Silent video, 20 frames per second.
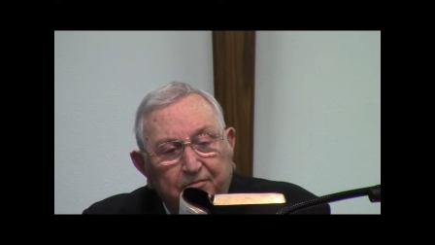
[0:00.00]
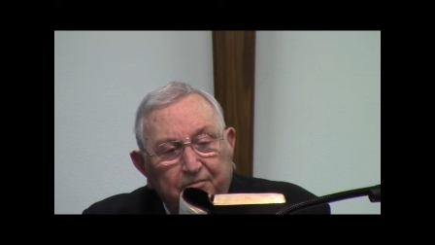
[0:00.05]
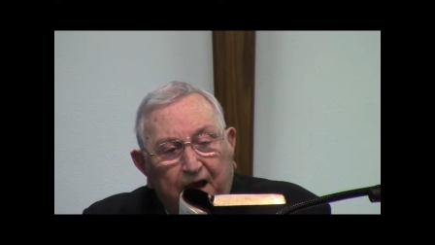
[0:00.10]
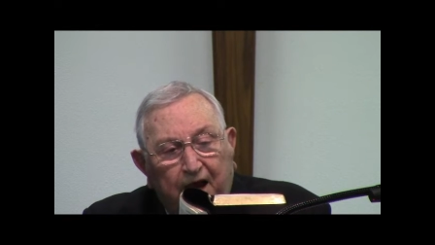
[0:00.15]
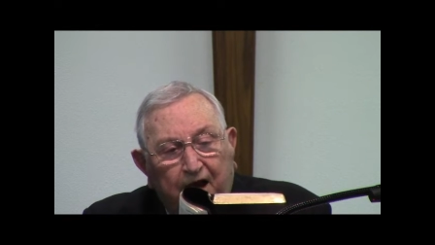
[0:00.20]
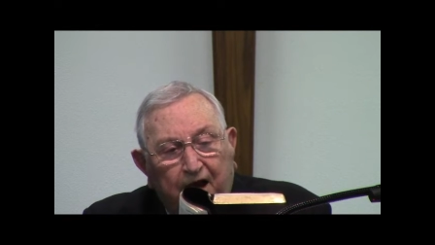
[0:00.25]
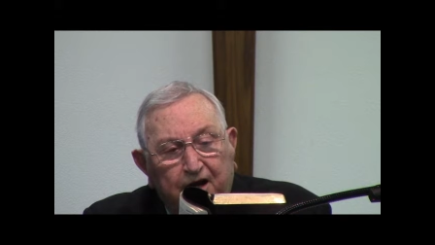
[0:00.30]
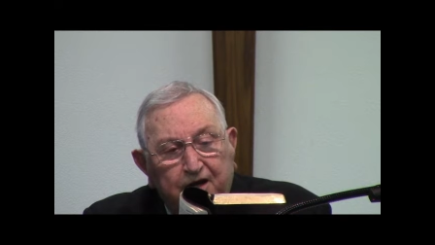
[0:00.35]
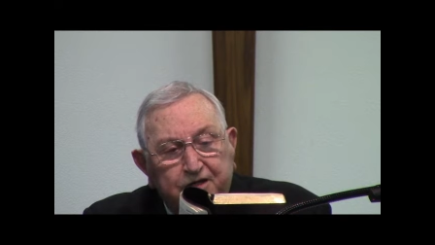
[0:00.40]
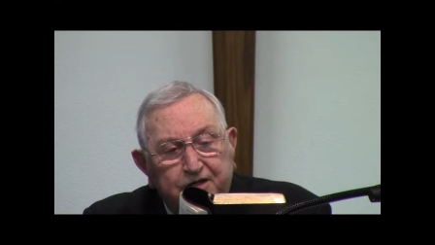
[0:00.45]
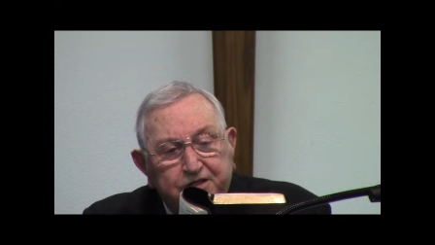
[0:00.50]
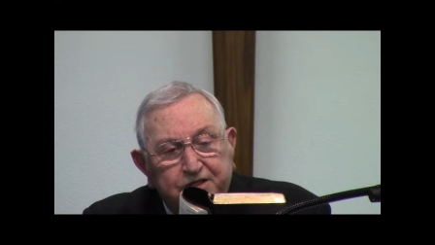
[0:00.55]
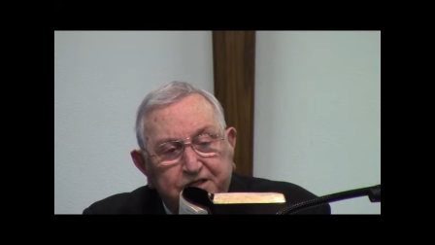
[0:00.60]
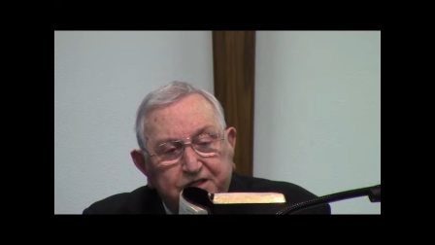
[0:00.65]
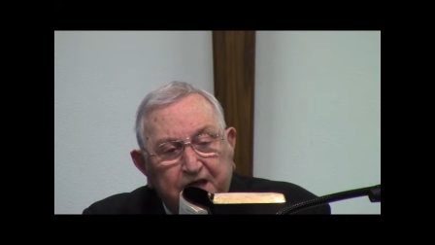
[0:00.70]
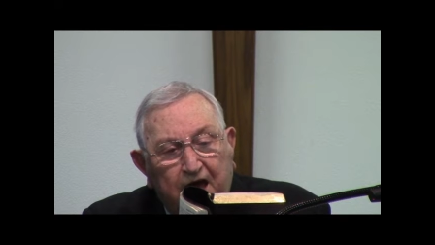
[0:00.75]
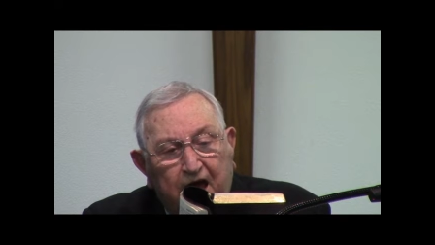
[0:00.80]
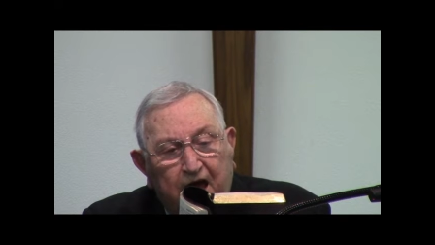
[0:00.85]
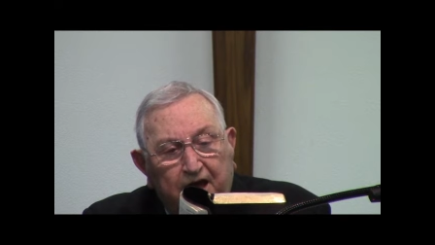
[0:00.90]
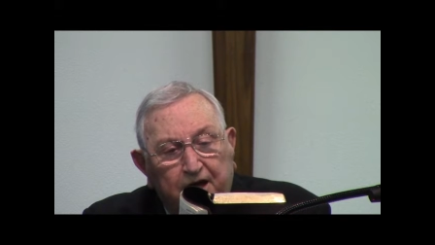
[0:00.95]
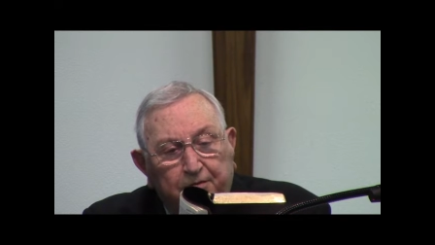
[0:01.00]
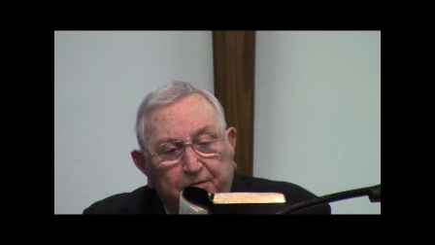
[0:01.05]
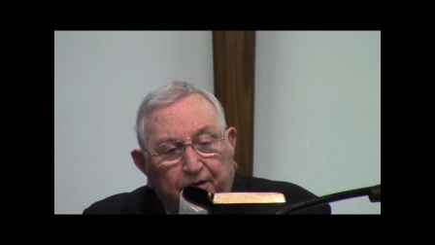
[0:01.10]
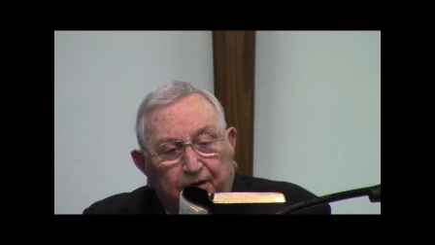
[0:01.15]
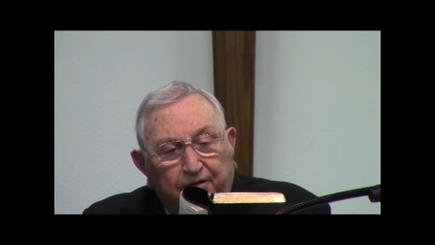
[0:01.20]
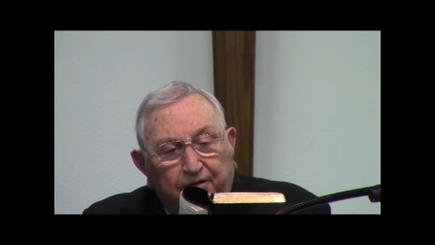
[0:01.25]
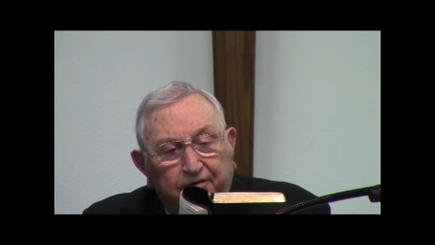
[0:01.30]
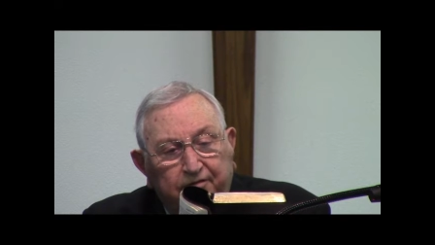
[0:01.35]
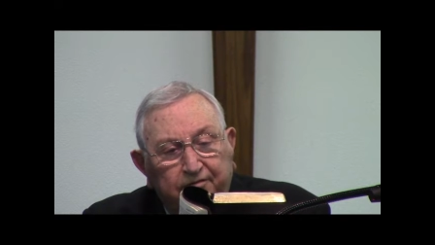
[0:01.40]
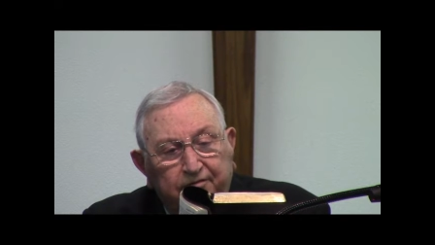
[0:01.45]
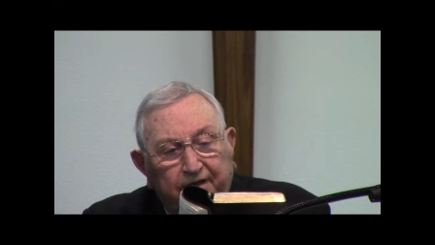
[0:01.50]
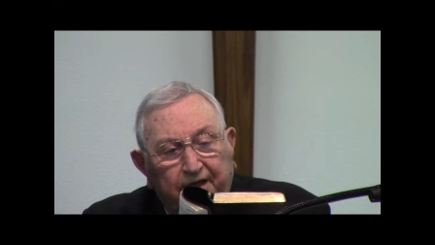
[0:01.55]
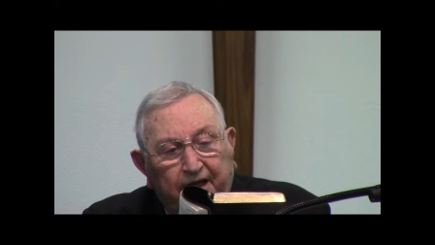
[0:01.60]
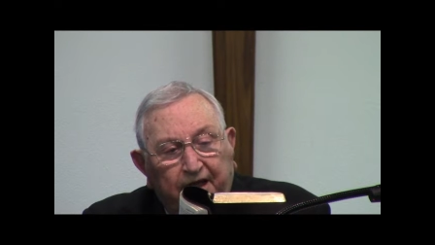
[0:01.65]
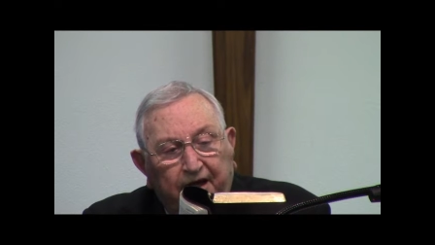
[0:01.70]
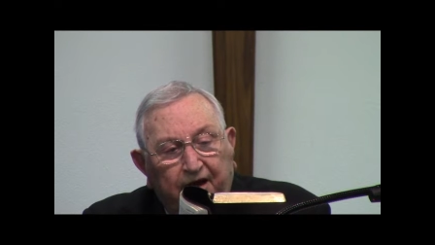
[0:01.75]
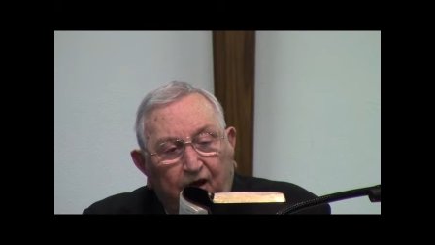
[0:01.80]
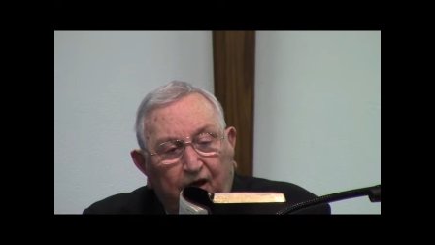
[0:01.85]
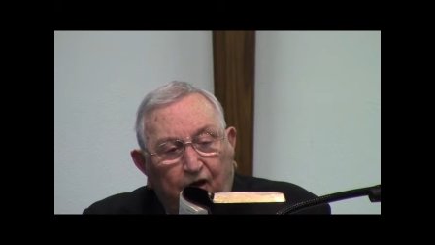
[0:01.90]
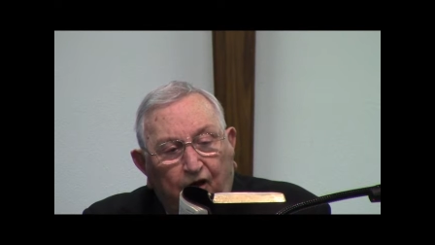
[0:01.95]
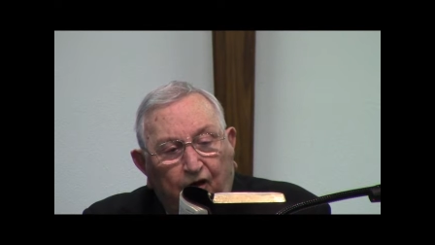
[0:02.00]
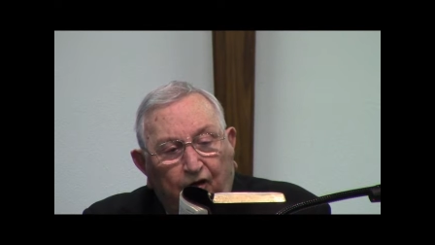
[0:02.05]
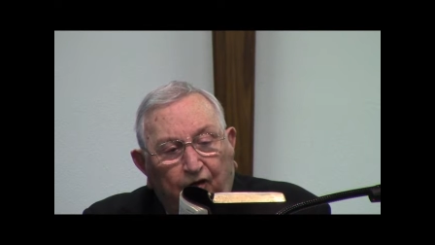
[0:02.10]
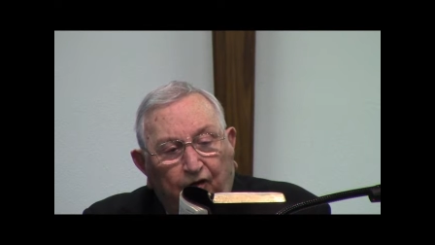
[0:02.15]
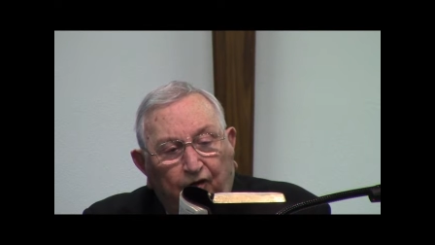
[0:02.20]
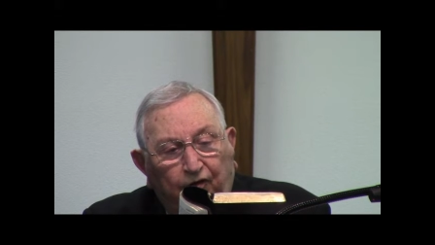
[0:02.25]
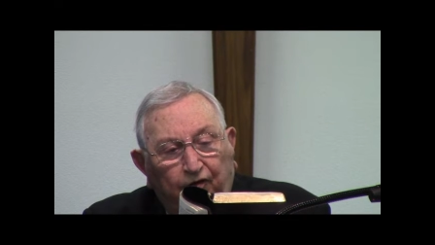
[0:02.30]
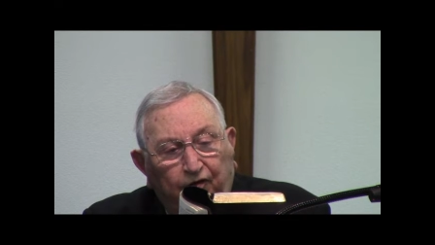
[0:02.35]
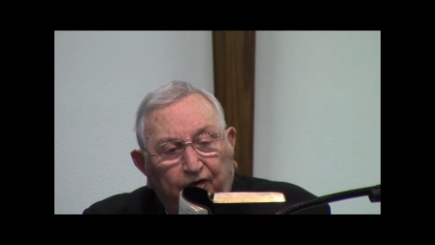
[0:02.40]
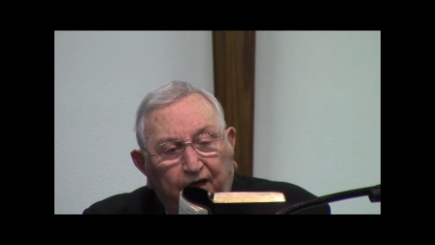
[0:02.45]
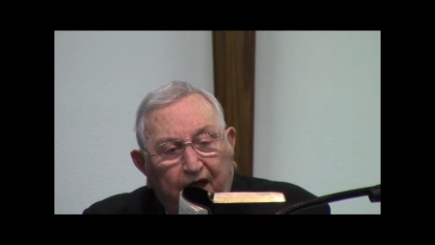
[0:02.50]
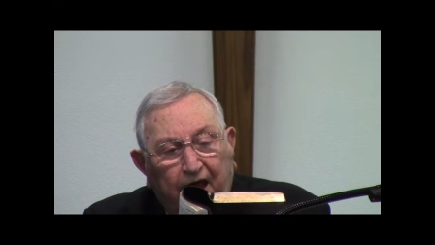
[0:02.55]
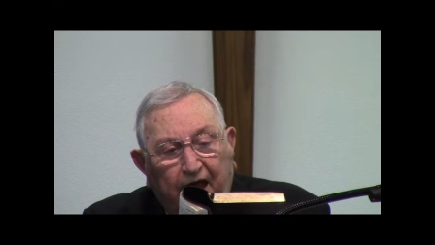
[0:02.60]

Marriage is honorable in all,